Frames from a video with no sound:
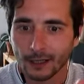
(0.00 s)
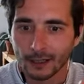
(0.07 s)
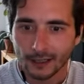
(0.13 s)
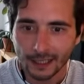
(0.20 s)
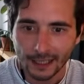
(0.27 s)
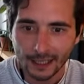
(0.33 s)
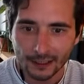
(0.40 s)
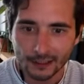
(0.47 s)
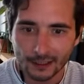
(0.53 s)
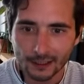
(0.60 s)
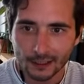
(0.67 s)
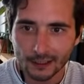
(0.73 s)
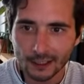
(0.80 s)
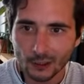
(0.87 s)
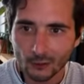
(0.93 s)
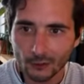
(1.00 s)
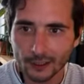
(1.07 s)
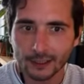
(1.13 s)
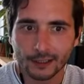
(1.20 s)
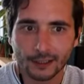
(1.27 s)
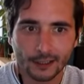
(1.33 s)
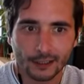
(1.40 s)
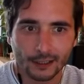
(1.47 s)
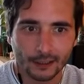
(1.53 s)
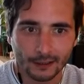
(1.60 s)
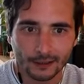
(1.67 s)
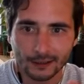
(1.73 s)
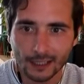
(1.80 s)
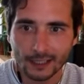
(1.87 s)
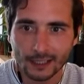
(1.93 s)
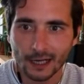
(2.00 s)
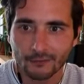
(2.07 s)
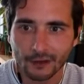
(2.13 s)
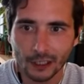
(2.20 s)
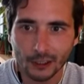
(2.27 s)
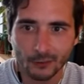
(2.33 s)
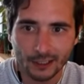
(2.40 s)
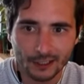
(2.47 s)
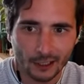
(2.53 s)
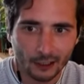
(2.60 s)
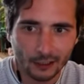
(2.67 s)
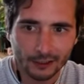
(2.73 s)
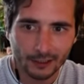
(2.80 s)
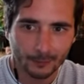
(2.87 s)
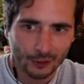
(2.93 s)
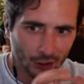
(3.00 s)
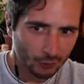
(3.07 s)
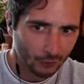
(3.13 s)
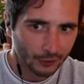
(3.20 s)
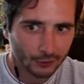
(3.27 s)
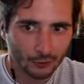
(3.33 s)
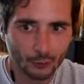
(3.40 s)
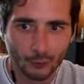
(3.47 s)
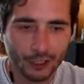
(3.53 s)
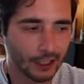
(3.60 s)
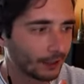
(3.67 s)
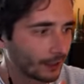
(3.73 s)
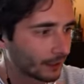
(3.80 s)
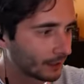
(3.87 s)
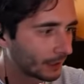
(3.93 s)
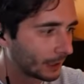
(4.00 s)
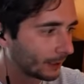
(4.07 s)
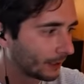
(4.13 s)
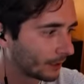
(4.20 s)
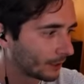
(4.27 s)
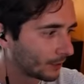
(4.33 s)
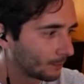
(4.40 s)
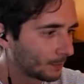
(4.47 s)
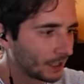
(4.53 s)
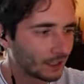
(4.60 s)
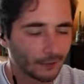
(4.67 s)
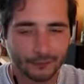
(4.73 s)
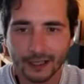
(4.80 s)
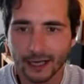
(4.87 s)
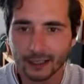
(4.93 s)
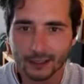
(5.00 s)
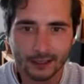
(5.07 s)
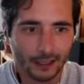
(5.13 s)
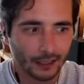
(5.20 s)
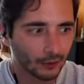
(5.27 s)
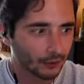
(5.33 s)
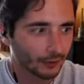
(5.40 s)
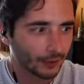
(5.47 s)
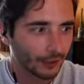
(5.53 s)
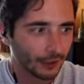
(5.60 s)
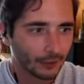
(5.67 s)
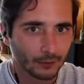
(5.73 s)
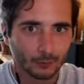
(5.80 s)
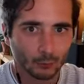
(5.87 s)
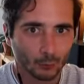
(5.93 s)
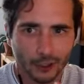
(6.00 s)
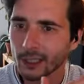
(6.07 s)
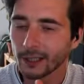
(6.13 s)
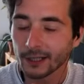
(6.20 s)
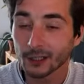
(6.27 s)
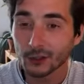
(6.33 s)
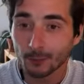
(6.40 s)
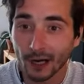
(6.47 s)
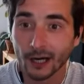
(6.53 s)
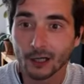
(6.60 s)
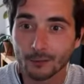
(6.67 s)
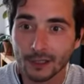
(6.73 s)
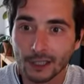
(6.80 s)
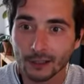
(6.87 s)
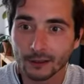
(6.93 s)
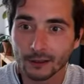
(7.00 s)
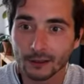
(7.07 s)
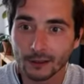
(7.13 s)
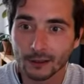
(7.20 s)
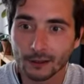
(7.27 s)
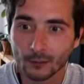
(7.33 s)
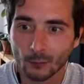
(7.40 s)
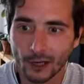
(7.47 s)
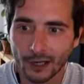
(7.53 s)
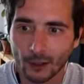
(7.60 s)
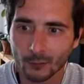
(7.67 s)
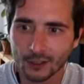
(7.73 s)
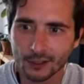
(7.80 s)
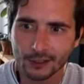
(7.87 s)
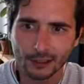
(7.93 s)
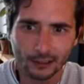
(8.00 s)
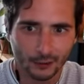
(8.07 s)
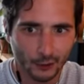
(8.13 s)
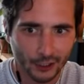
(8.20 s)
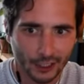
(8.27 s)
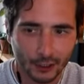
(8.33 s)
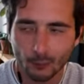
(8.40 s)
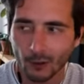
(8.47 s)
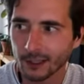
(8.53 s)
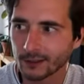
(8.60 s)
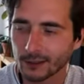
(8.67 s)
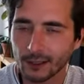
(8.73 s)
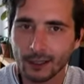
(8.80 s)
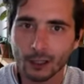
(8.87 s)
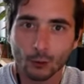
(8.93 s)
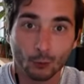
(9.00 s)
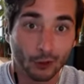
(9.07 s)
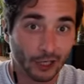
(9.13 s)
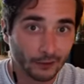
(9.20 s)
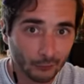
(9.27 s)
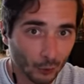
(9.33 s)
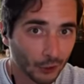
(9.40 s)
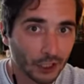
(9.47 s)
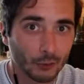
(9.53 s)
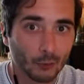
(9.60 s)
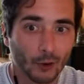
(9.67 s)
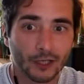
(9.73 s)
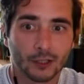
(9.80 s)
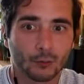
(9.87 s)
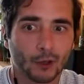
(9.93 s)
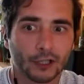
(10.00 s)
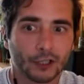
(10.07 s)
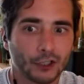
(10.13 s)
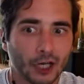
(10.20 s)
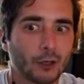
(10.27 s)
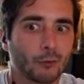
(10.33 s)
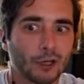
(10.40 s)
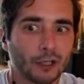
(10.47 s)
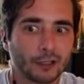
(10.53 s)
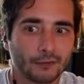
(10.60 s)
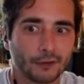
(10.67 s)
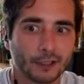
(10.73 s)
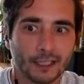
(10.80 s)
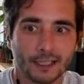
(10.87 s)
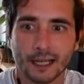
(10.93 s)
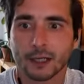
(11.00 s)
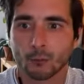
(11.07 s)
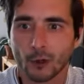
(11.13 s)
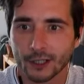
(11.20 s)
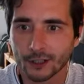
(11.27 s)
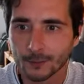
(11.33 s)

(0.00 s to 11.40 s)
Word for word: And here in the does it have value as art, I'm just going to read this piece of text that really inspired me when I was still learning what creative coding was, what generative design was.